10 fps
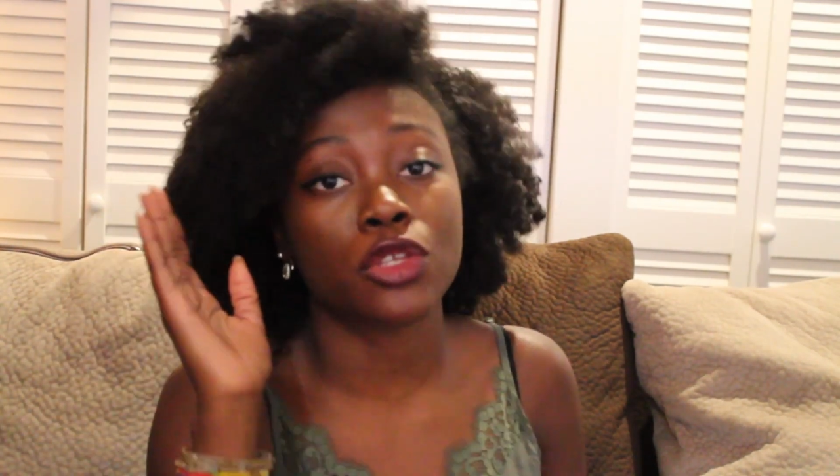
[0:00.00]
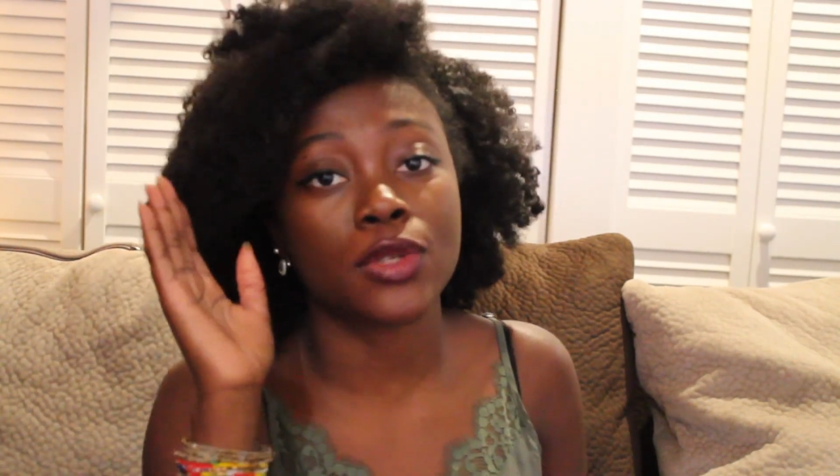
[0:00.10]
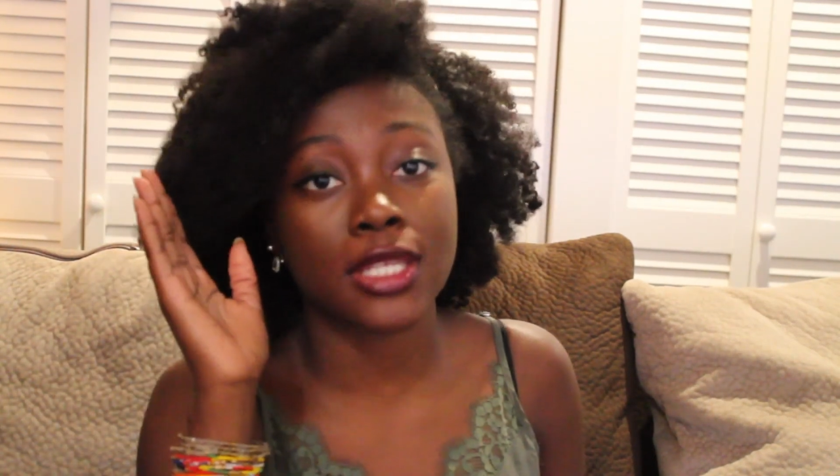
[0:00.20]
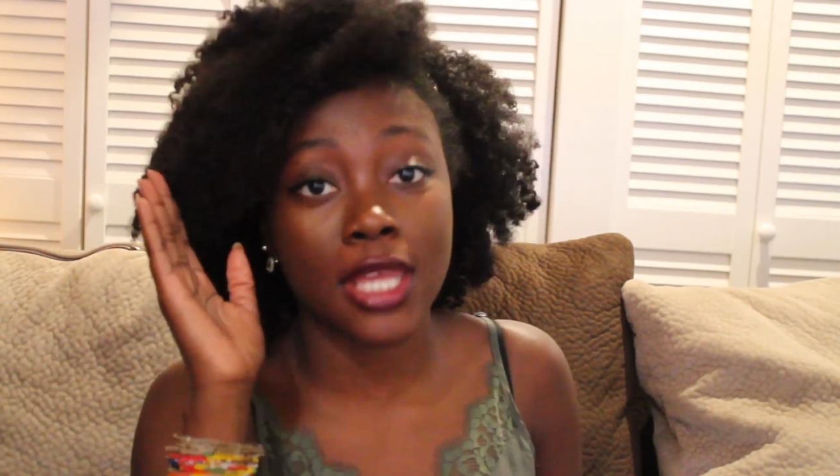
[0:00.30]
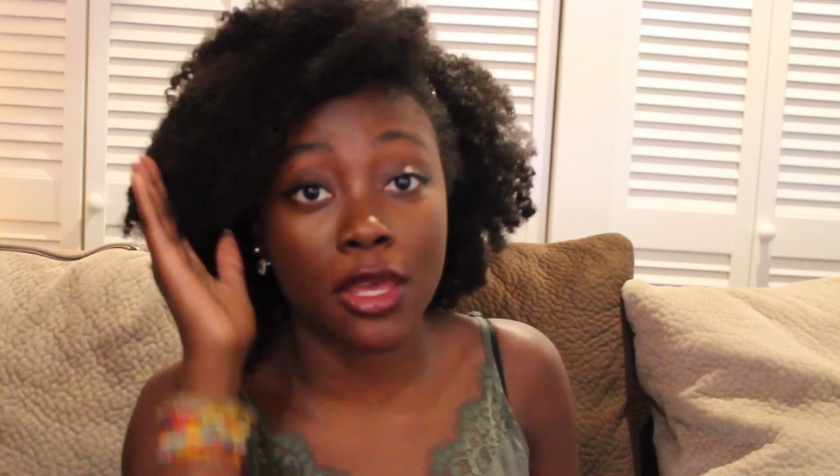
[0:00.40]
you
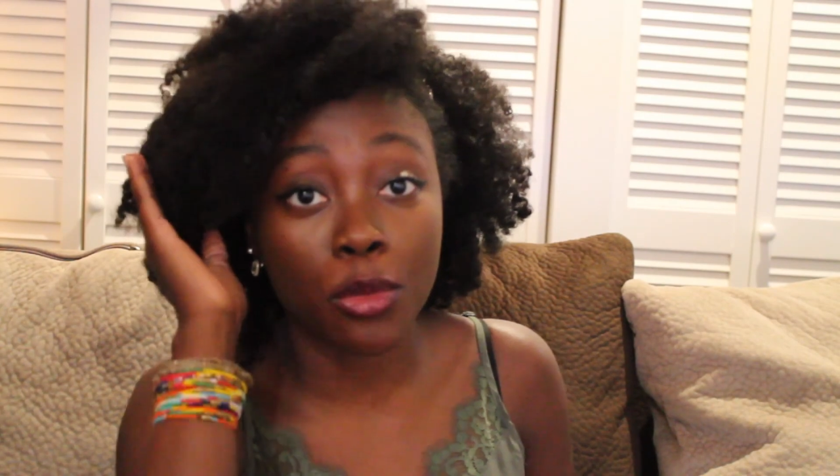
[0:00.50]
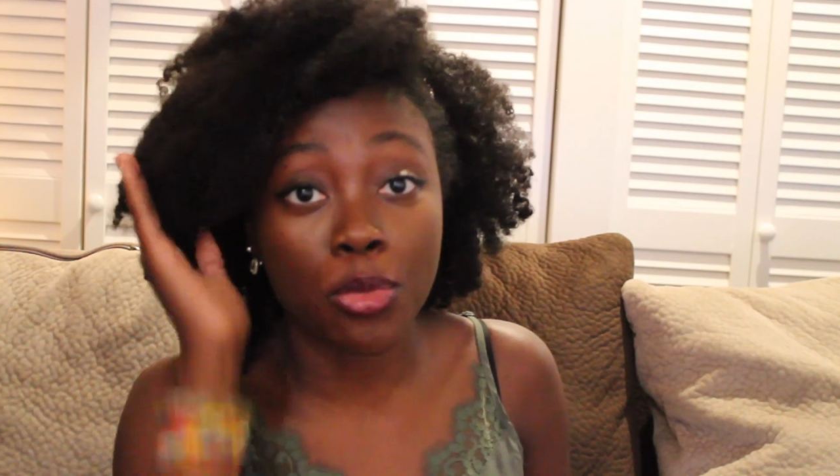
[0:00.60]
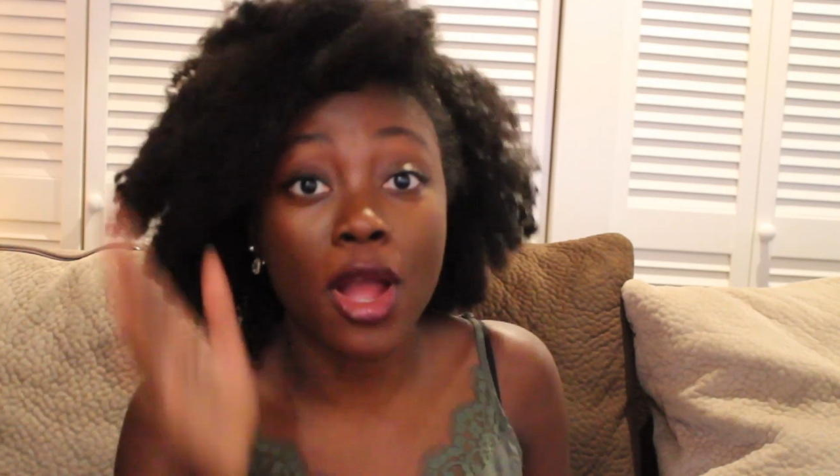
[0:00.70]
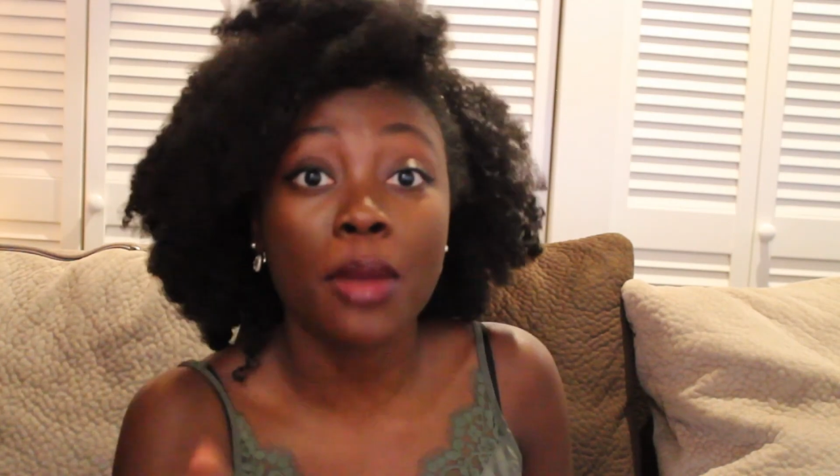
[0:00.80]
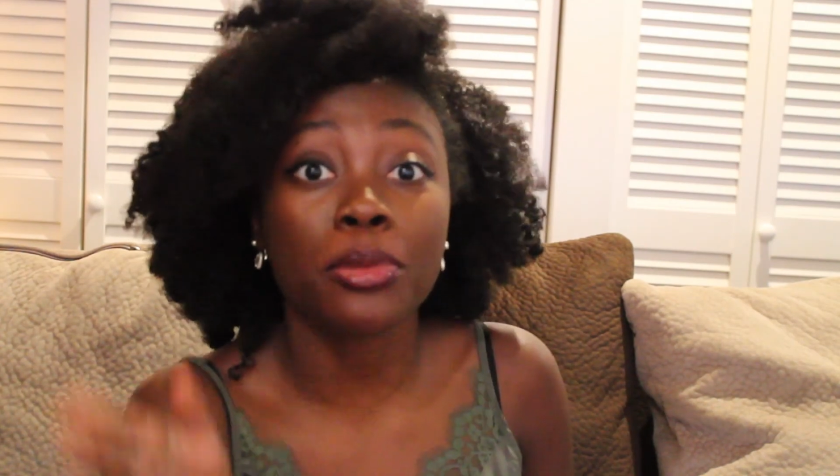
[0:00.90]
detangle
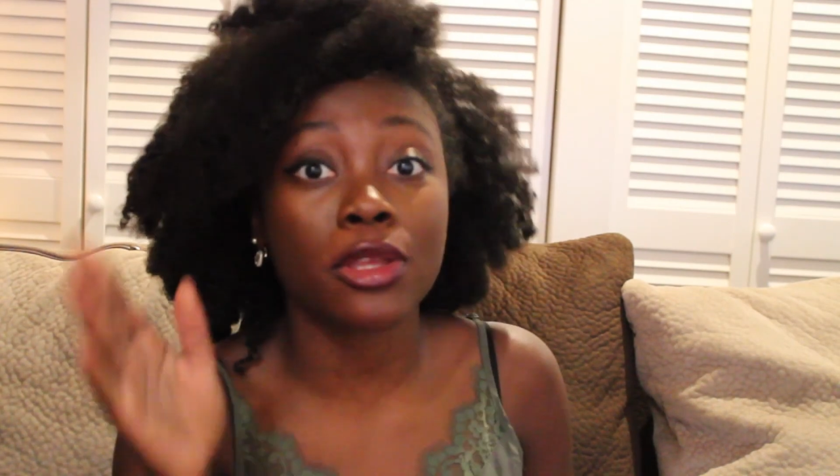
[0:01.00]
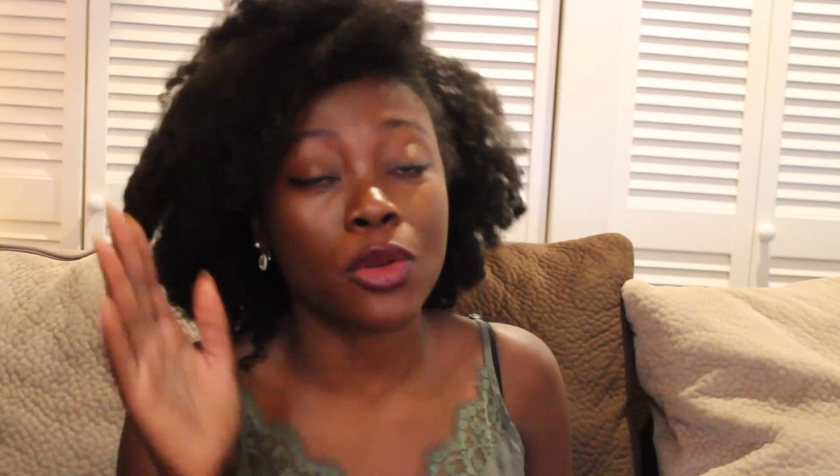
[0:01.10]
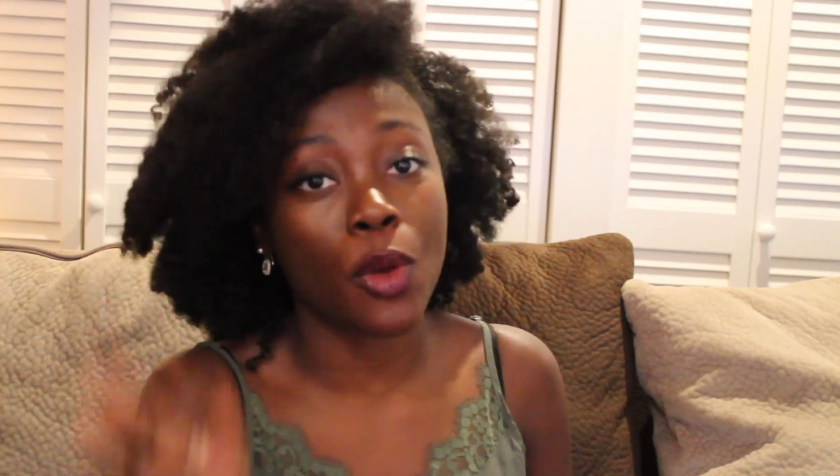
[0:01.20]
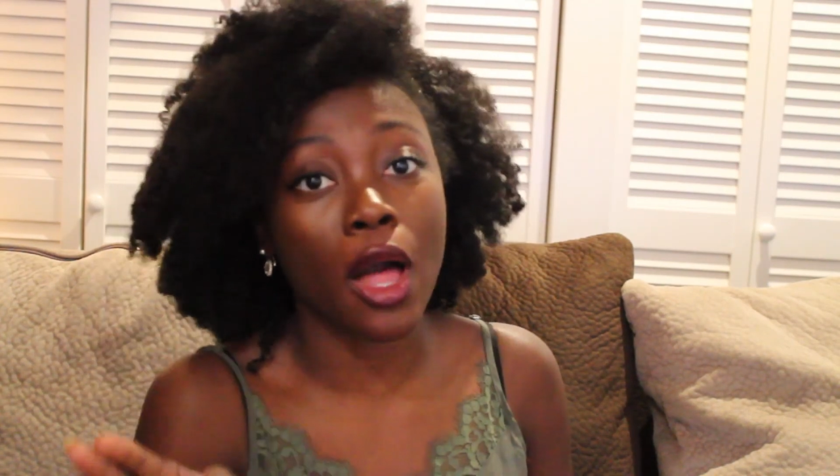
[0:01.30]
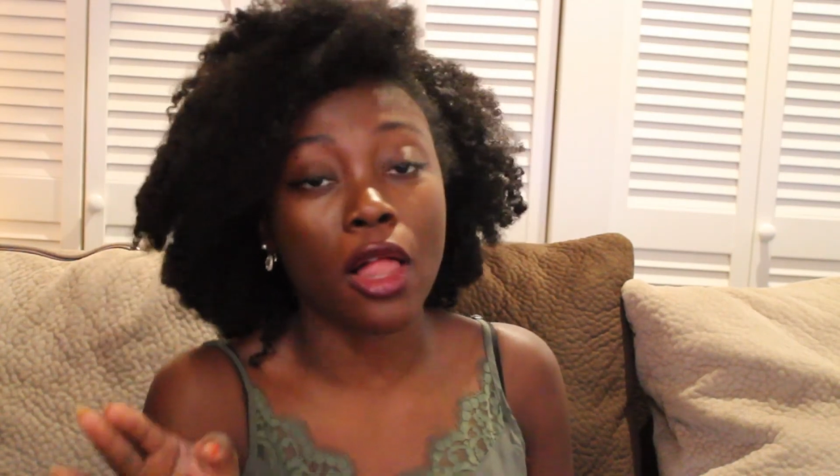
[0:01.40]
properly and well,